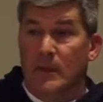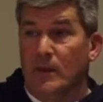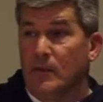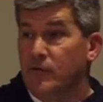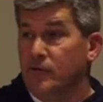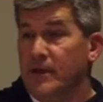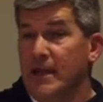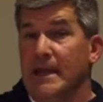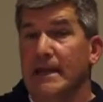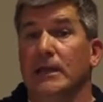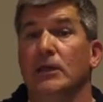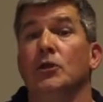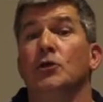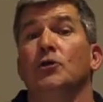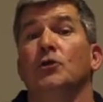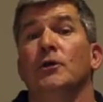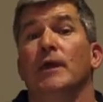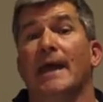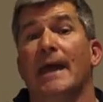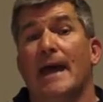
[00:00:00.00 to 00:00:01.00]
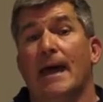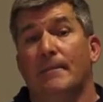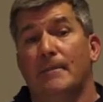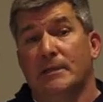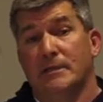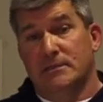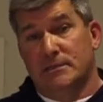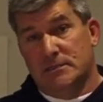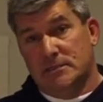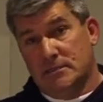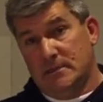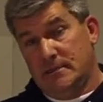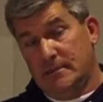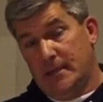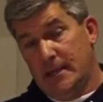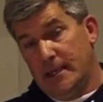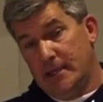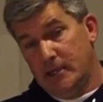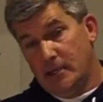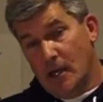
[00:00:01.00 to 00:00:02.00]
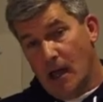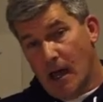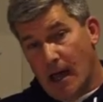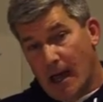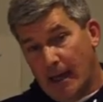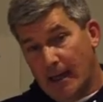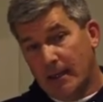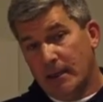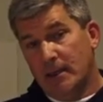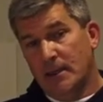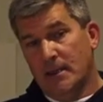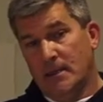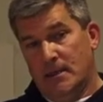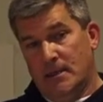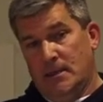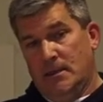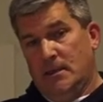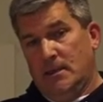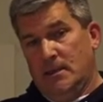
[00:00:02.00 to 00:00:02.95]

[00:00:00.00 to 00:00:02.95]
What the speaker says: creating good habits and not